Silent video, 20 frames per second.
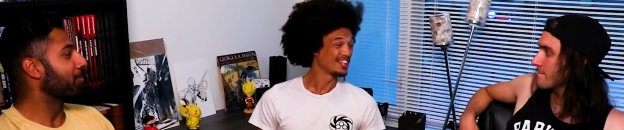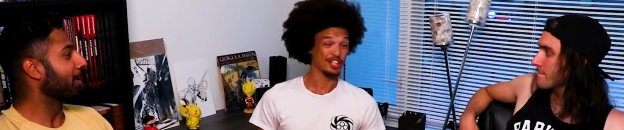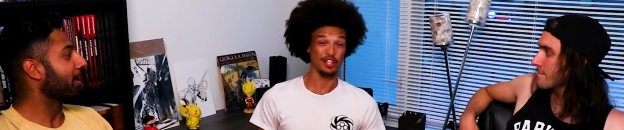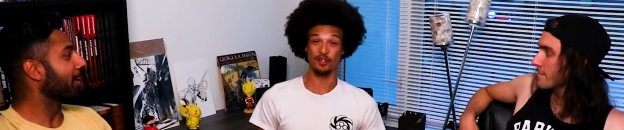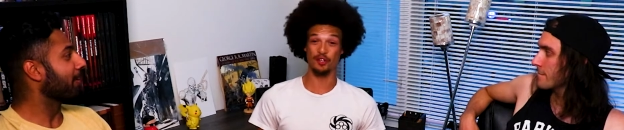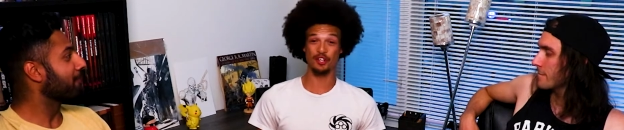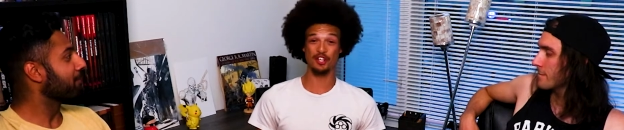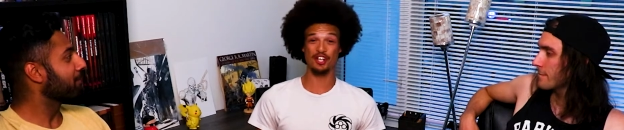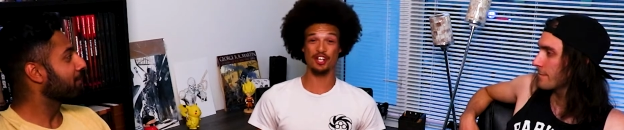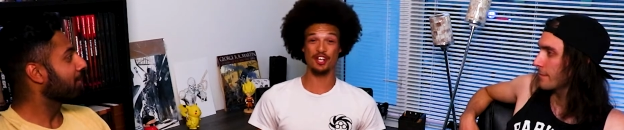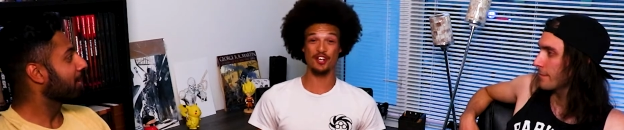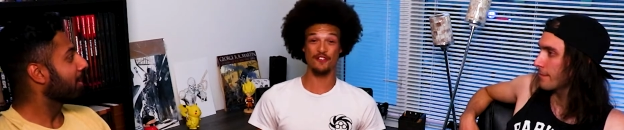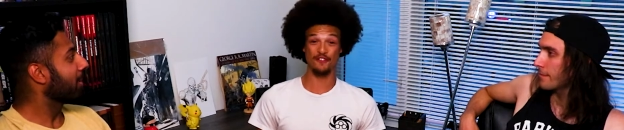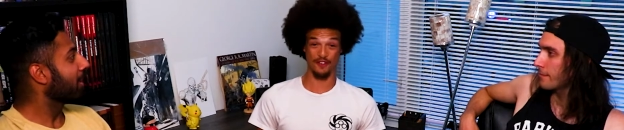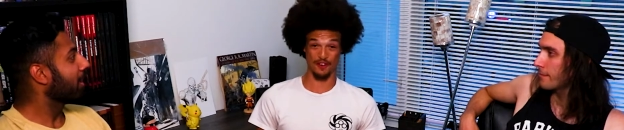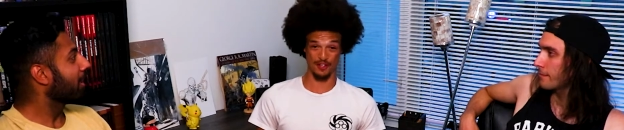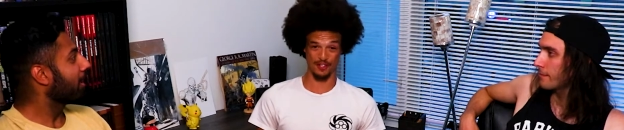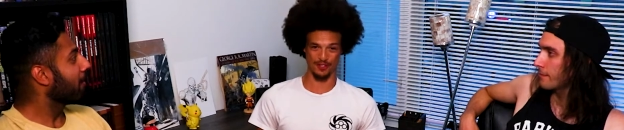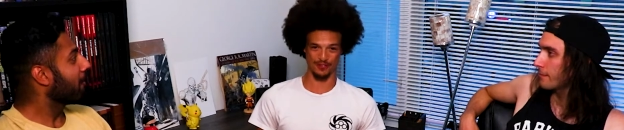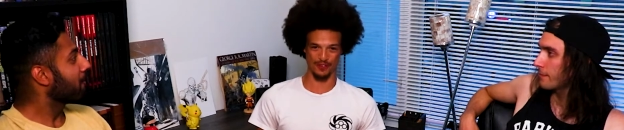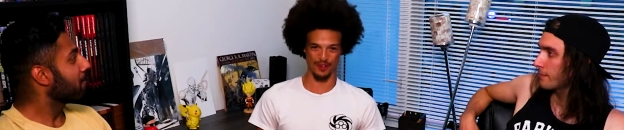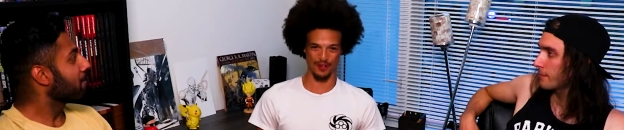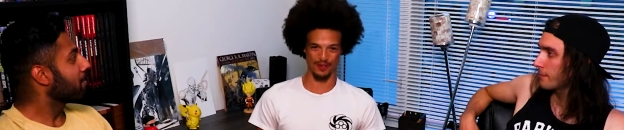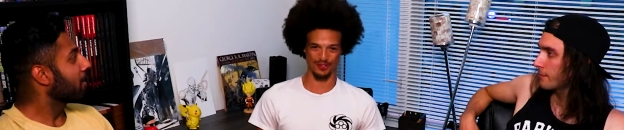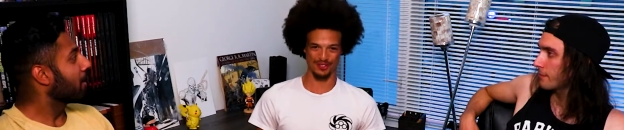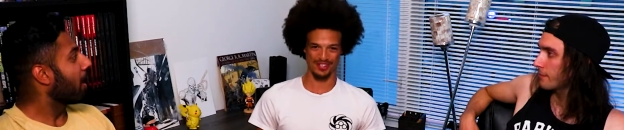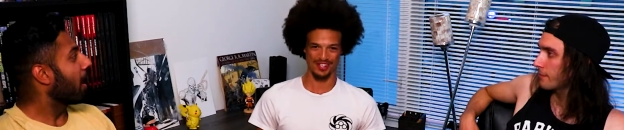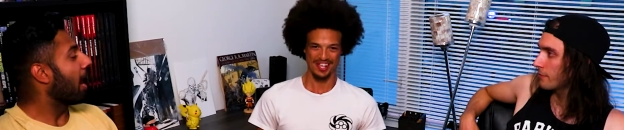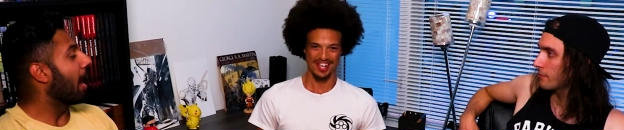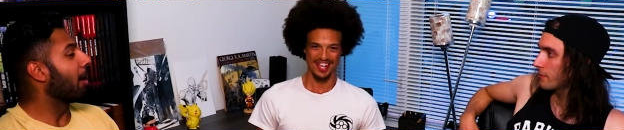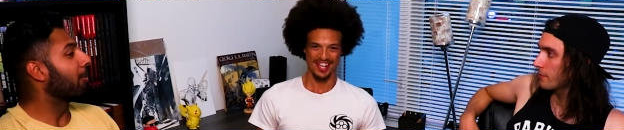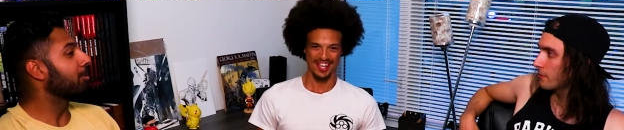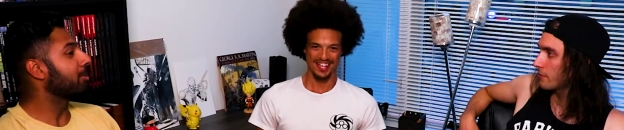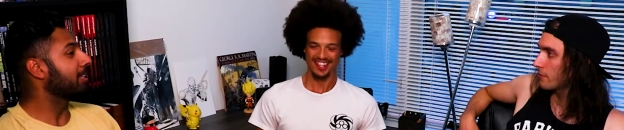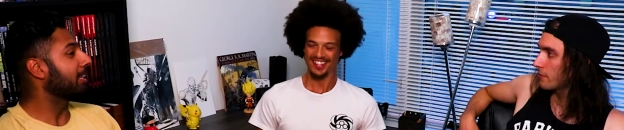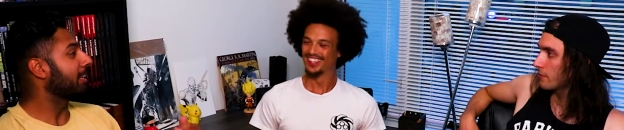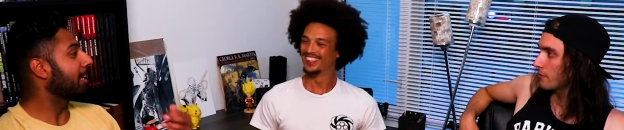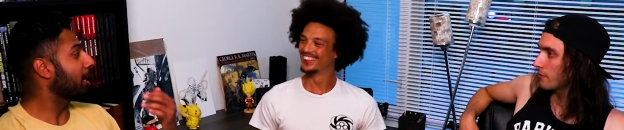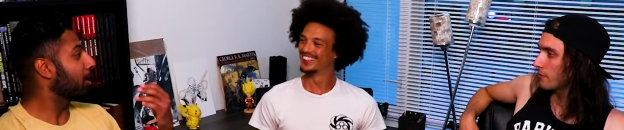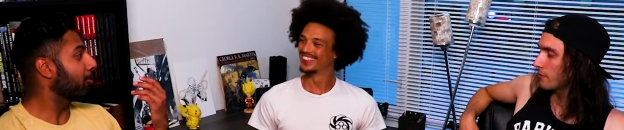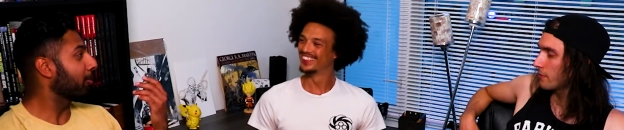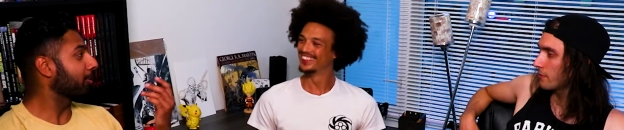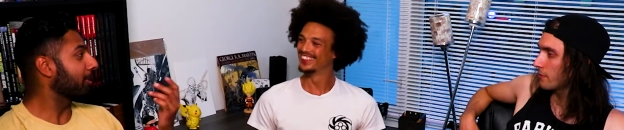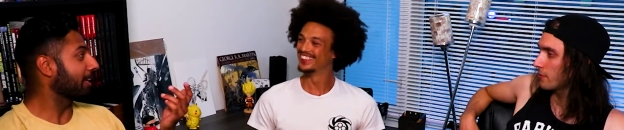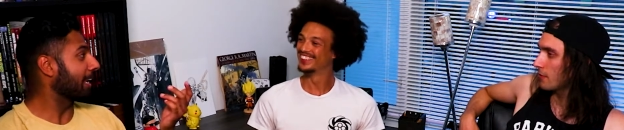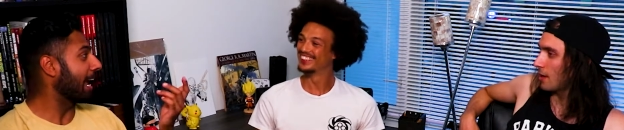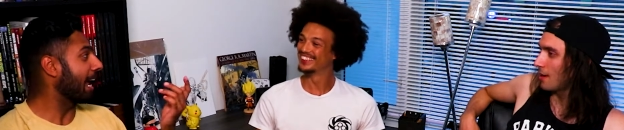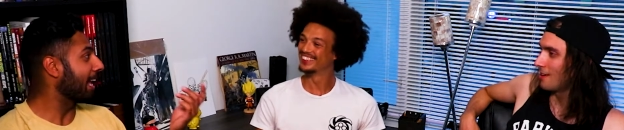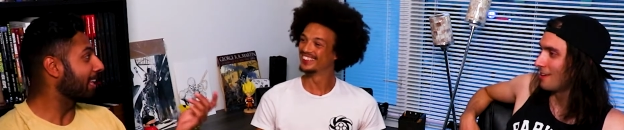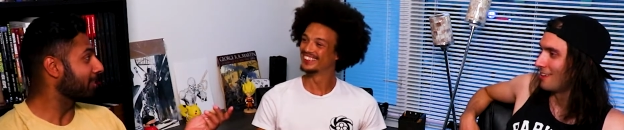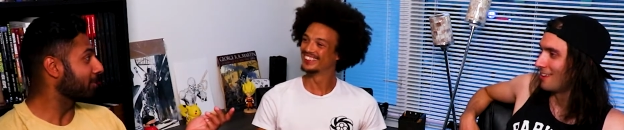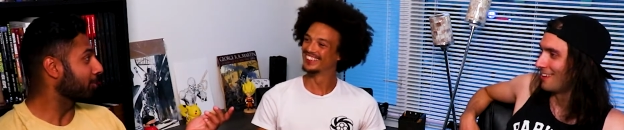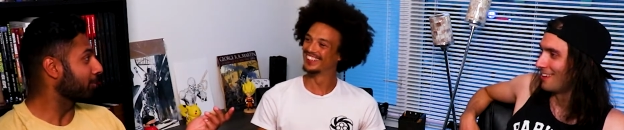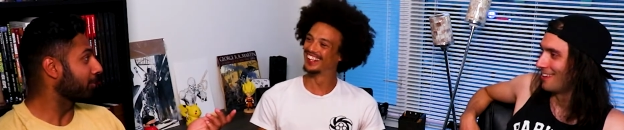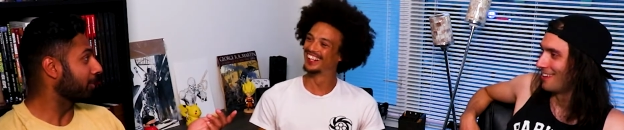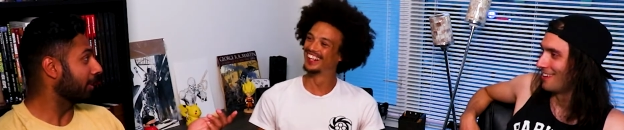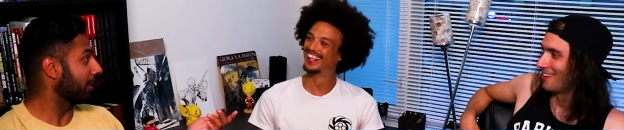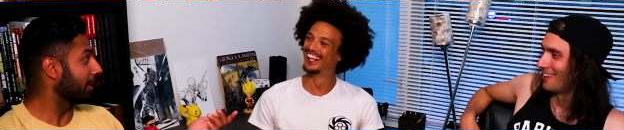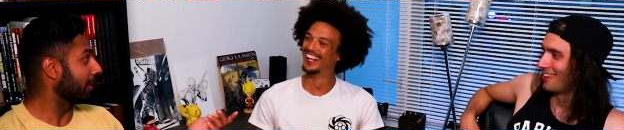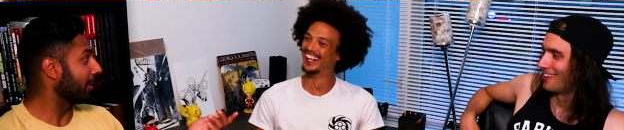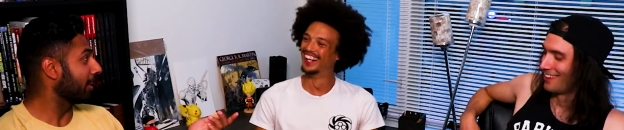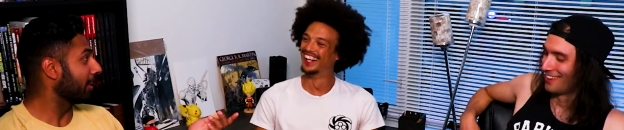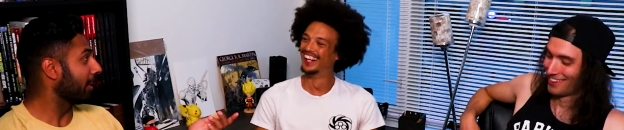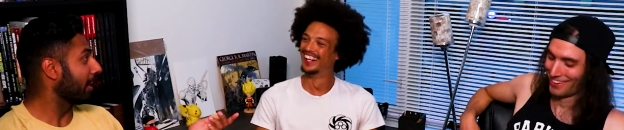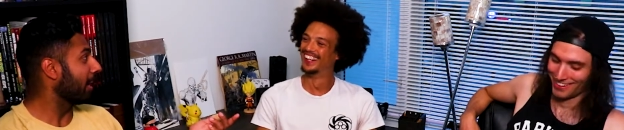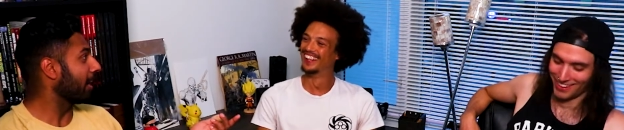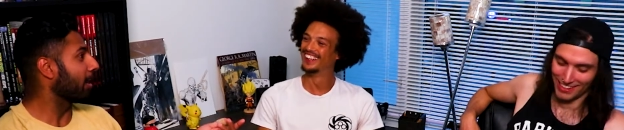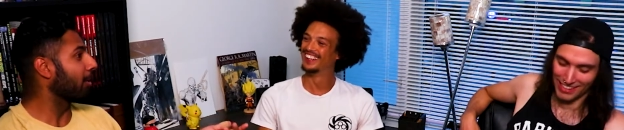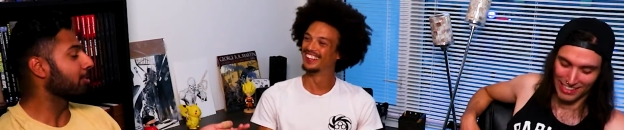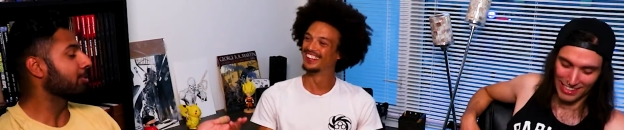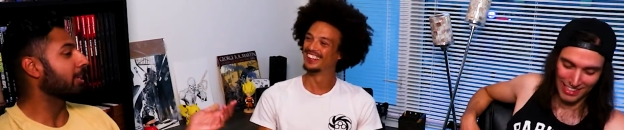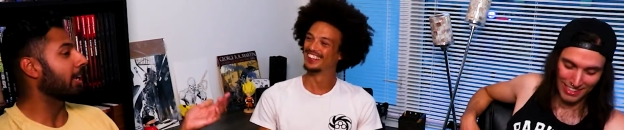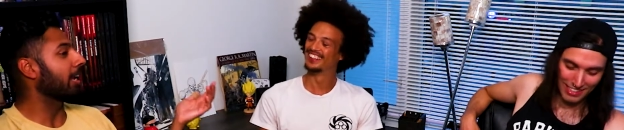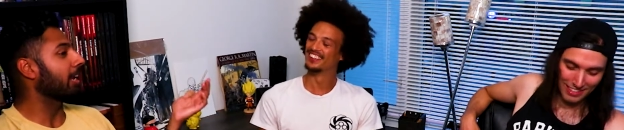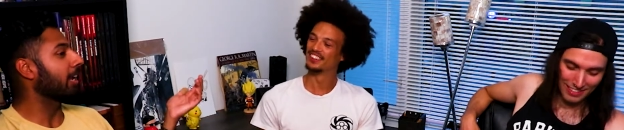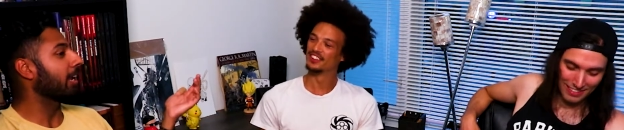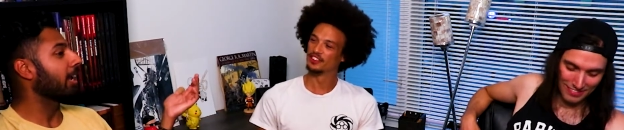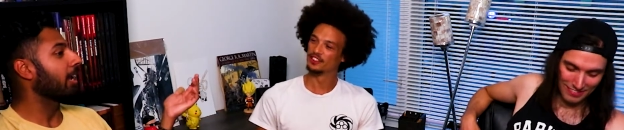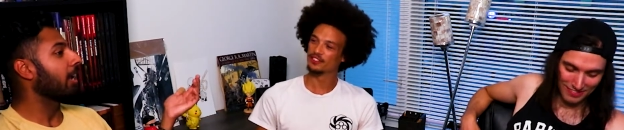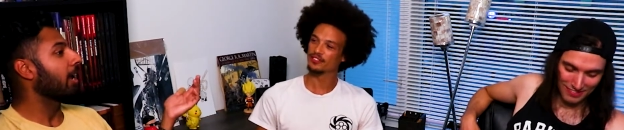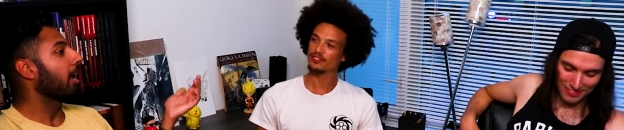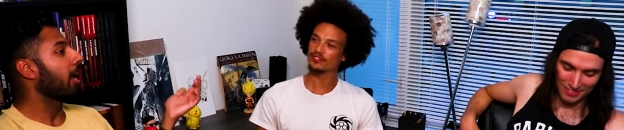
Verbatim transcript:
Speaker 1: But you heard it here first, folks. I was thinking about the cancel thing, and I was like,